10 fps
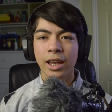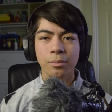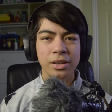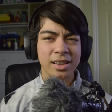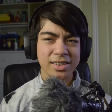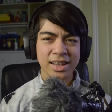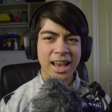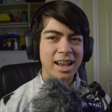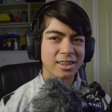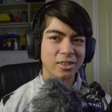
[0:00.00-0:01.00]
And because I
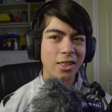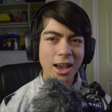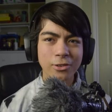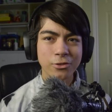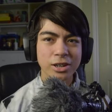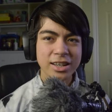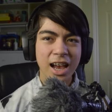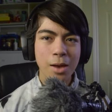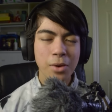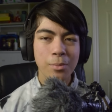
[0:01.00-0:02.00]
had a lot of free
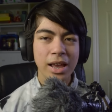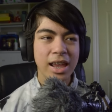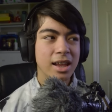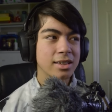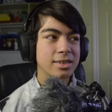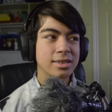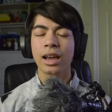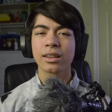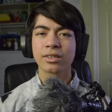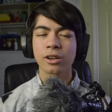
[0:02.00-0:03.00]
time on my hands,
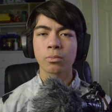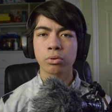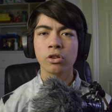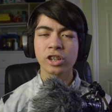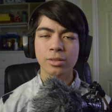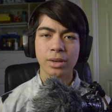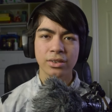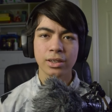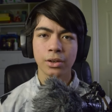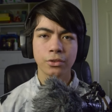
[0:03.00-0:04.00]
I could start pushing
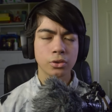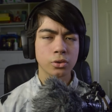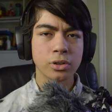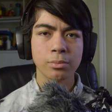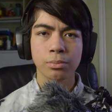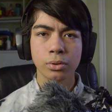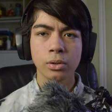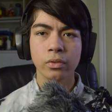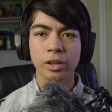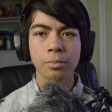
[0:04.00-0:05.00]
myself to
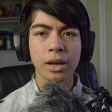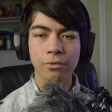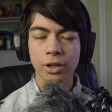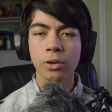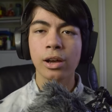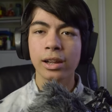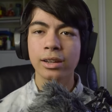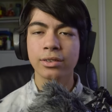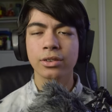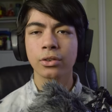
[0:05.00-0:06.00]
improving my video
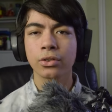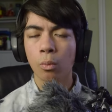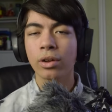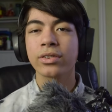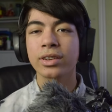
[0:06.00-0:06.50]
editing skills once